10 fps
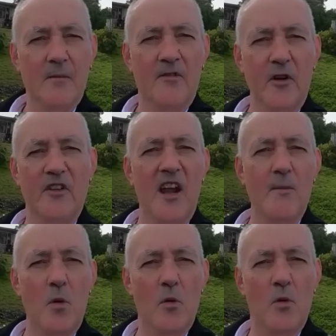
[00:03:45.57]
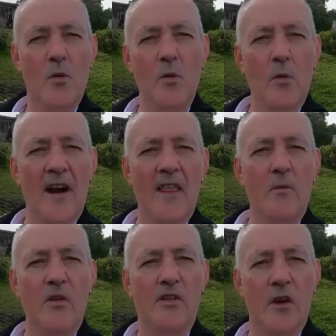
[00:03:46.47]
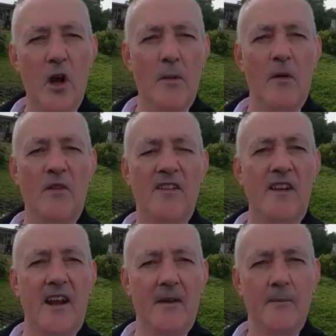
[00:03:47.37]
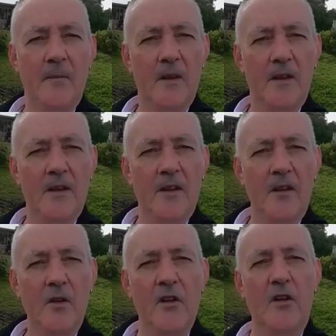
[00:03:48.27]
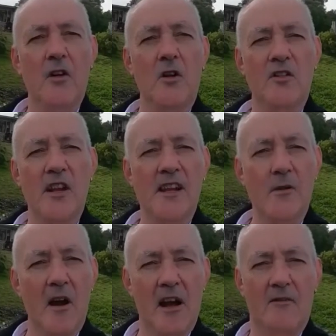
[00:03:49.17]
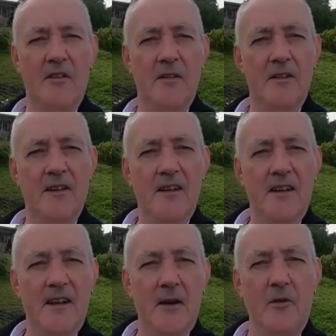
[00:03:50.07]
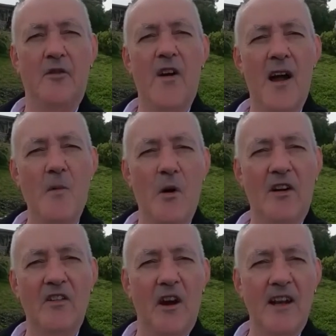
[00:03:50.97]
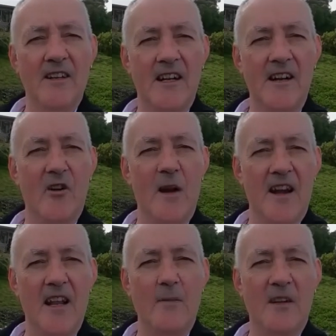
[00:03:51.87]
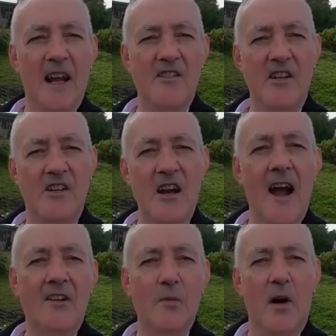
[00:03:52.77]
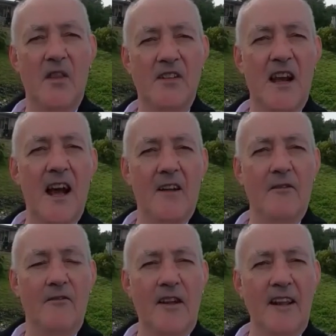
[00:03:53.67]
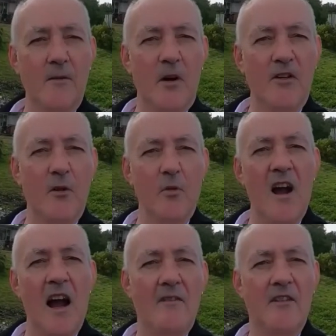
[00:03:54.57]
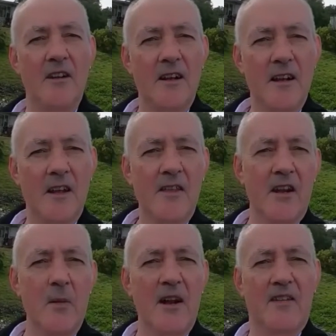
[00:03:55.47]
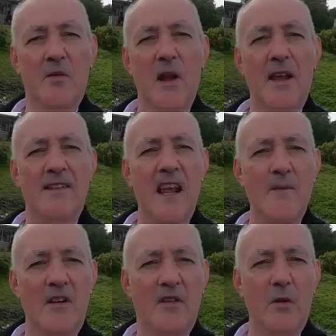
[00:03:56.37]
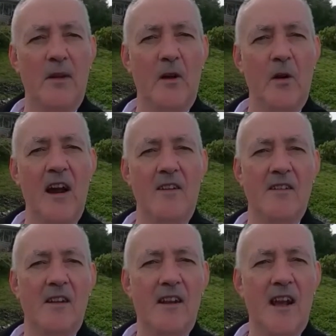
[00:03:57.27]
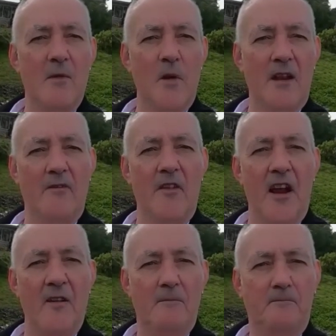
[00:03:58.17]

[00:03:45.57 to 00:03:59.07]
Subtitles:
For example, one of them was Herman Witzinger, who was on the Kontiki raft. And it was far more exciting to hear about him catching sharks by the tail and flinging them onto the raft than about salmon swimming around and being fed.